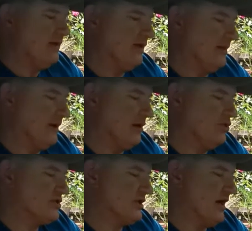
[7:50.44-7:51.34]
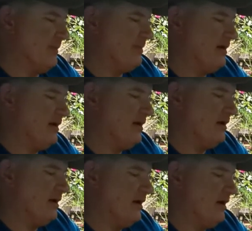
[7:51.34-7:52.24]
Then I'm going to loosen up
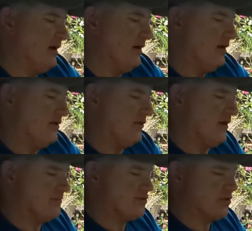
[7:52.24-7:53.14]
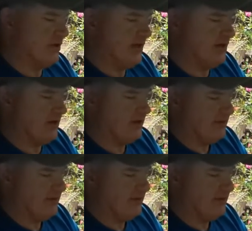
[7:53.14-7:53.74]
the thumb screw here